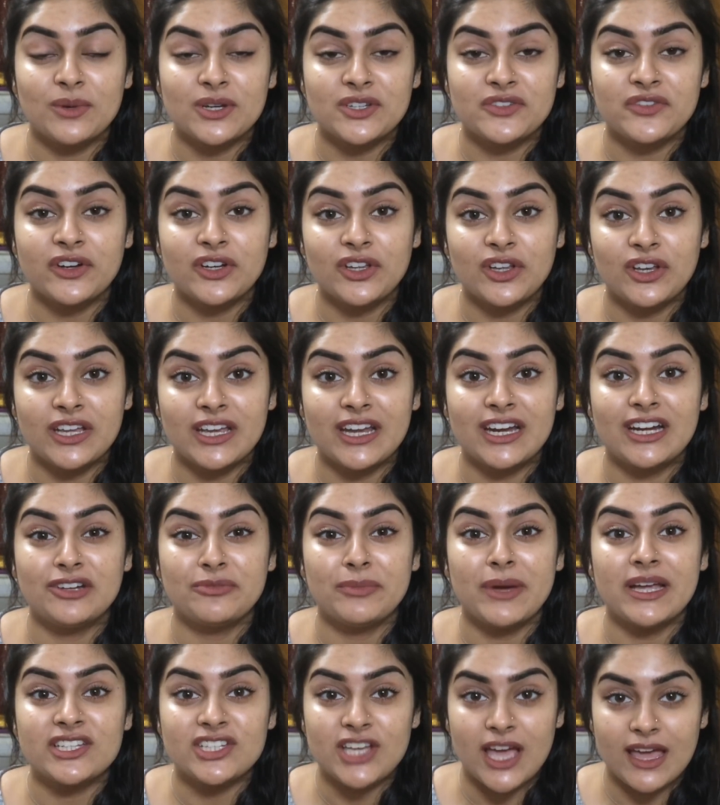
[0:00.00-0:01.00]
much for tuning into
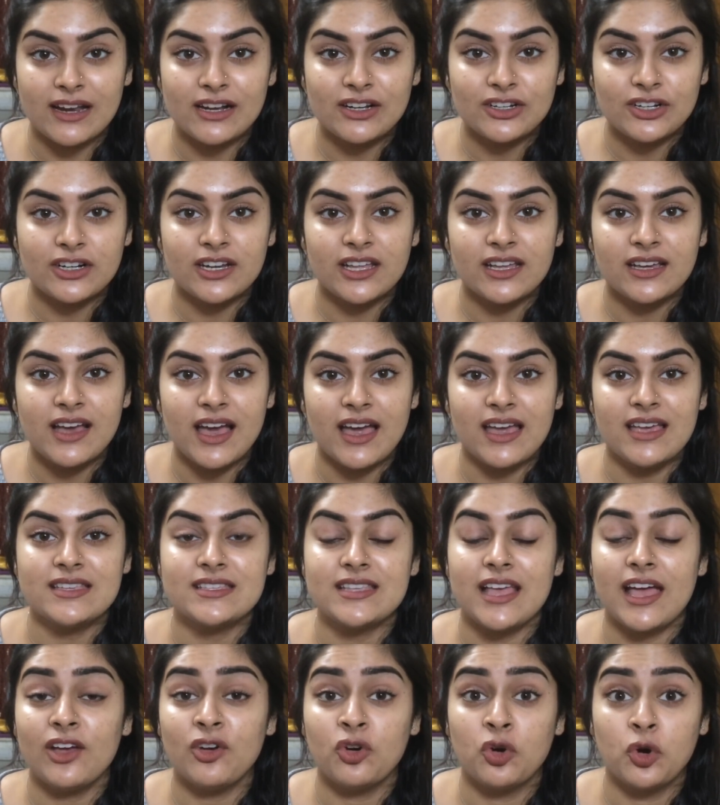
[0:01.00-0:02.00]
my channel today, guys.
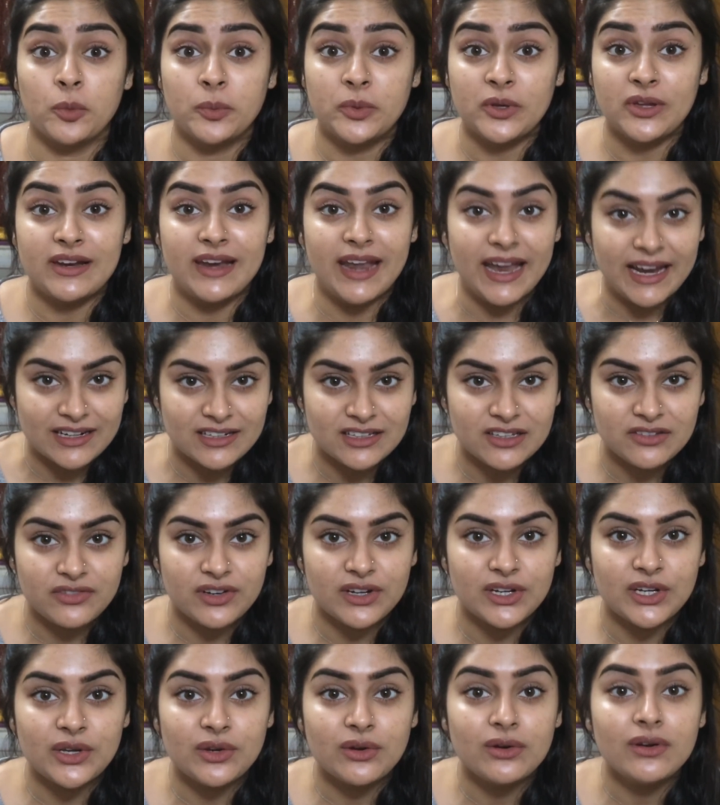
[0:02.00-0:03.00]
I hope you liked the
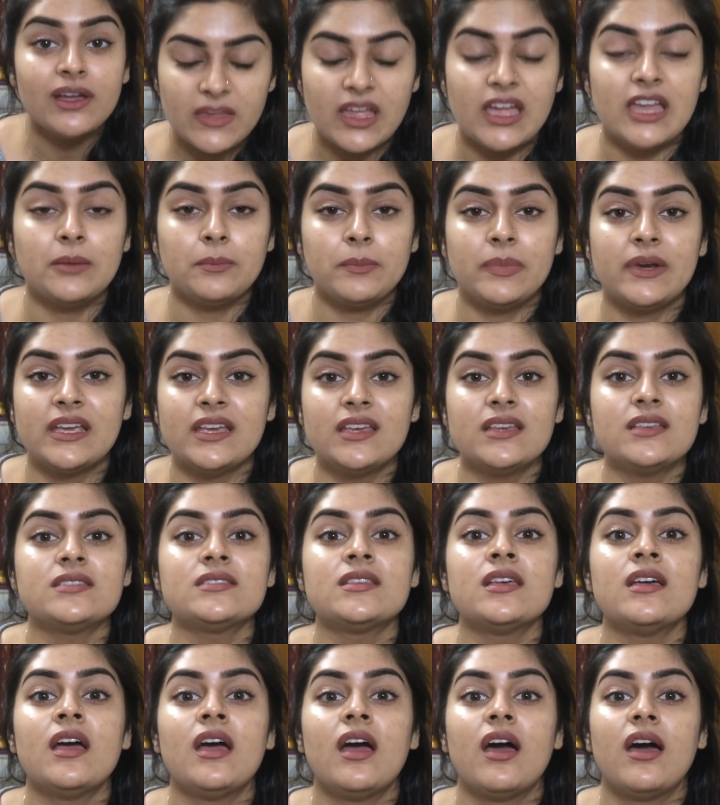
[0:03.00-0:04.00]
video, and
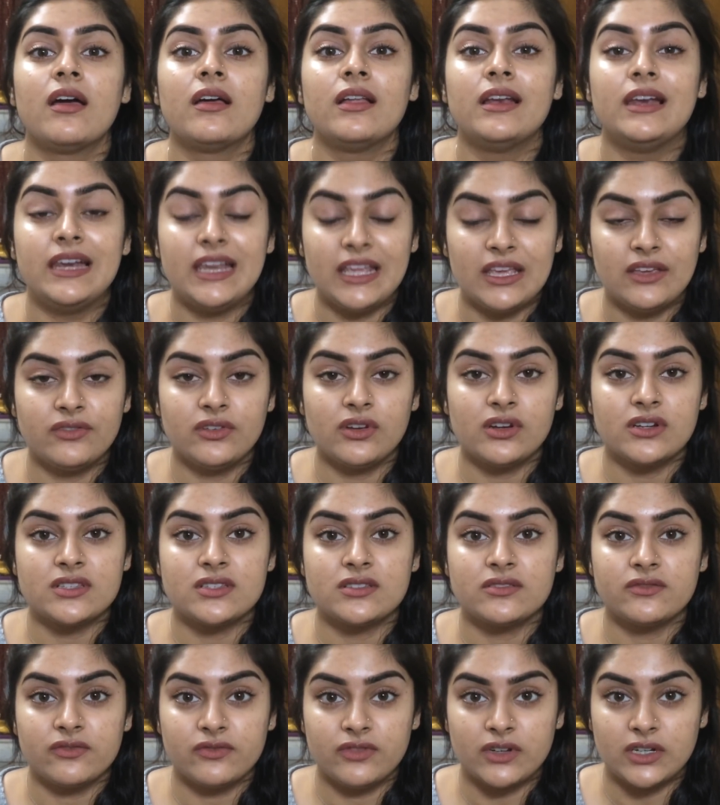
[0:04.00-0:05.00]
please leave your
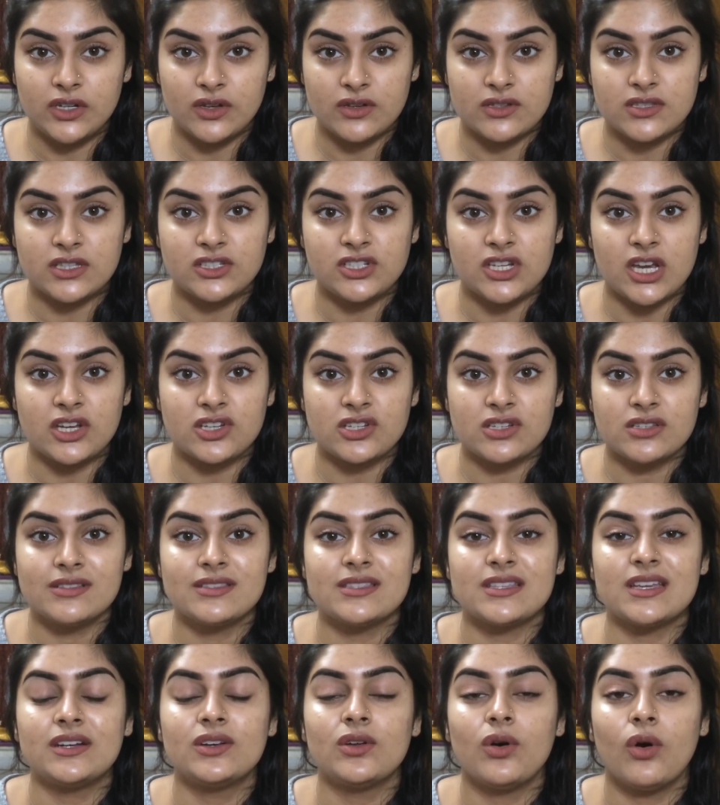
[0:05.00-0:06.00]
video
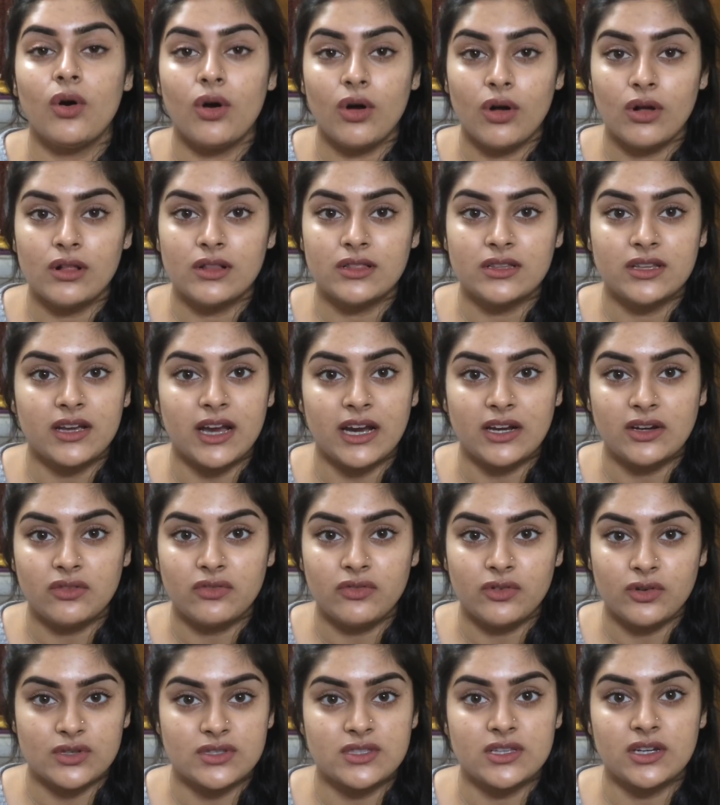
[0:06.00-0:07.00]
suggestions and all the kind
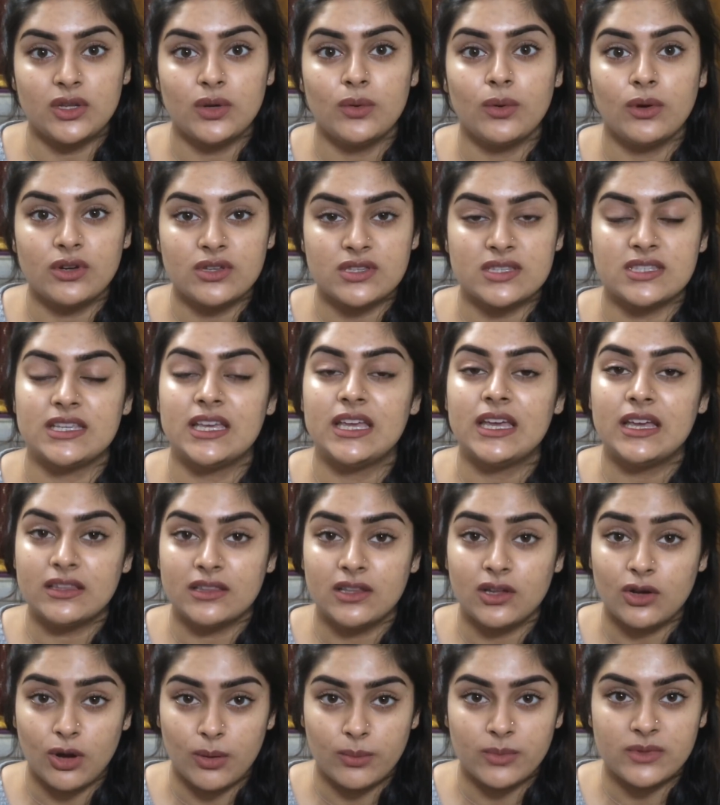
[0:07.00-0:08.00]
of looks that you want to see in
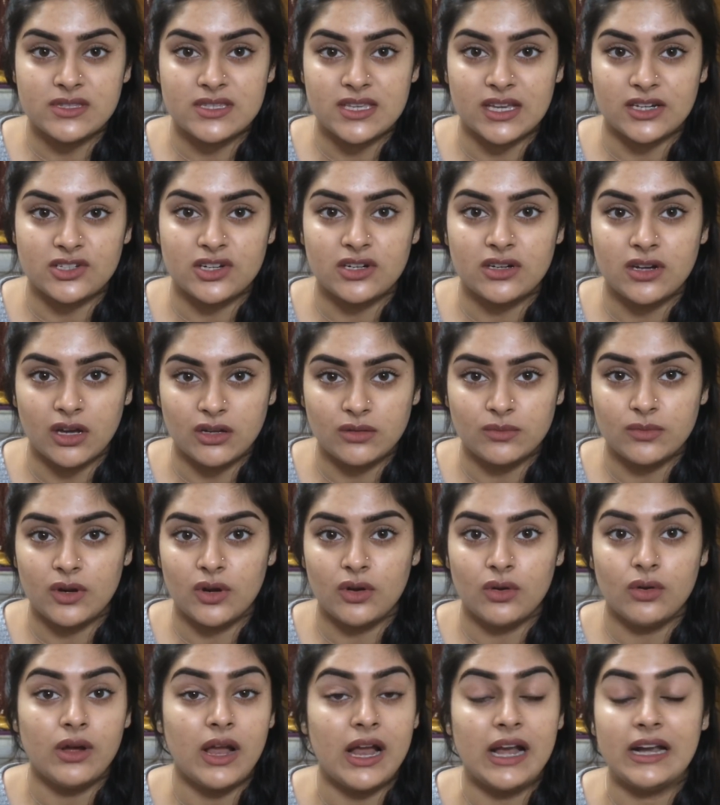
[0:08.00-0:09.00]
the comment section down
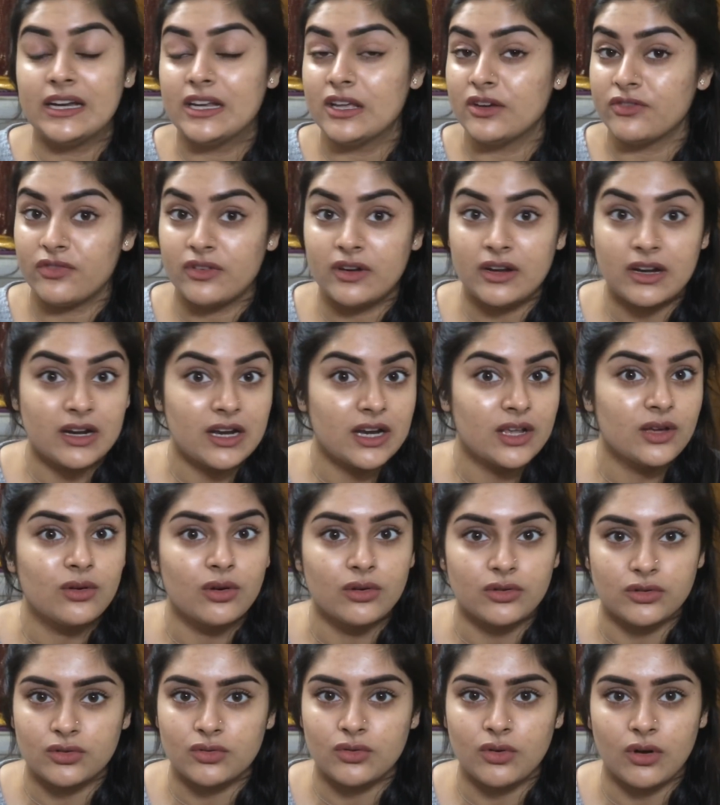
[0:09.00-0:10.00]
below. I'll definitely
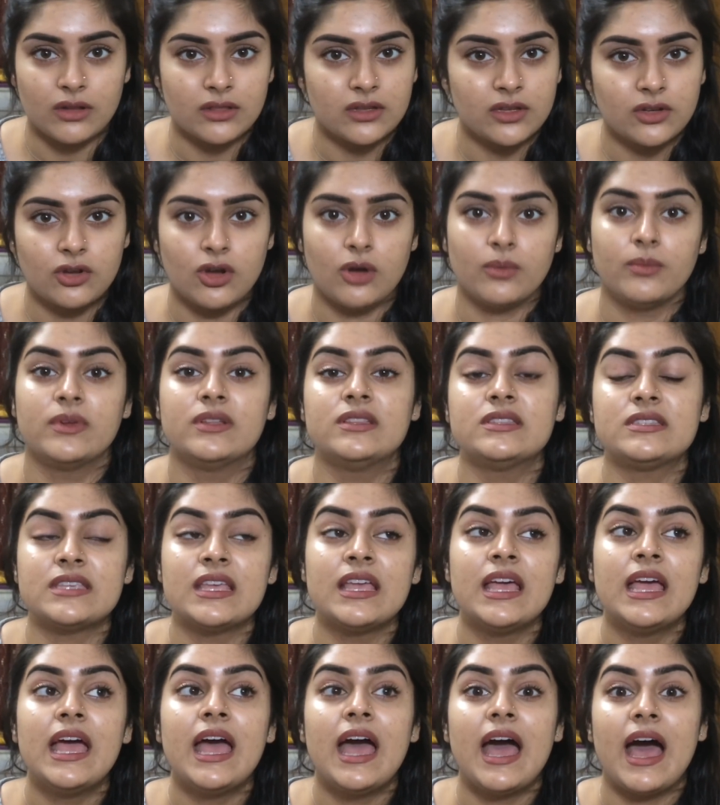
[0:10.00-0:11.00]
go through all the comments.
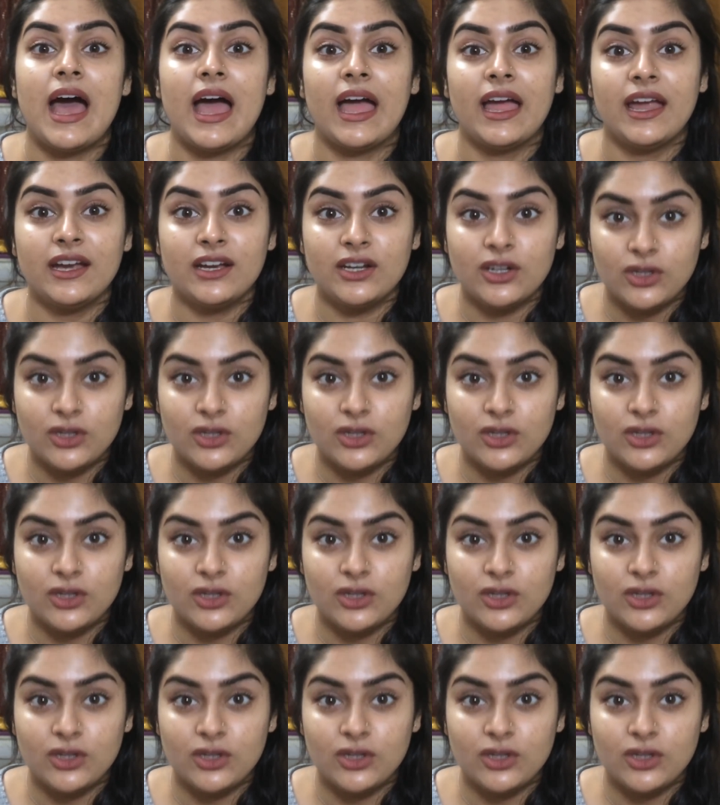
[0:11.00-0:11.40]
I